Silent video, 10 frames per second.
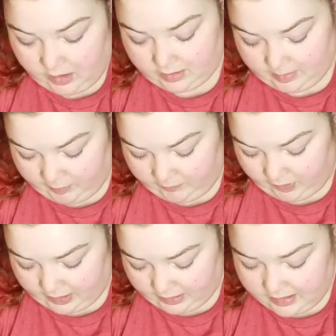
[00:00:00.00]
Let me
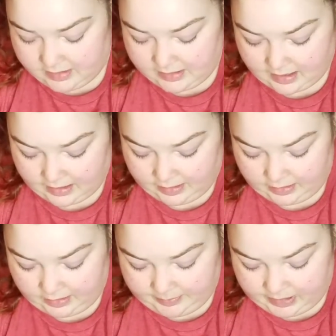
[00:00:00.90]
find Larry's
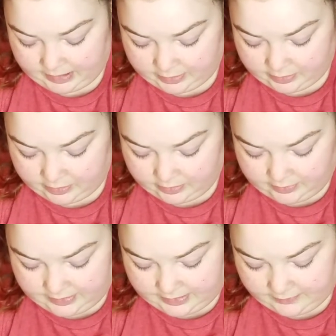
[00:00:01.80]
calculator on
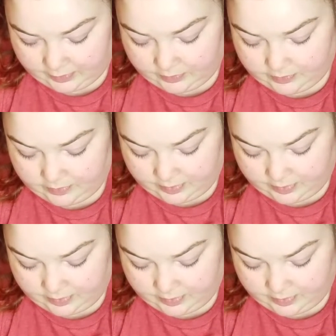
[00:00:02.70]
this phone,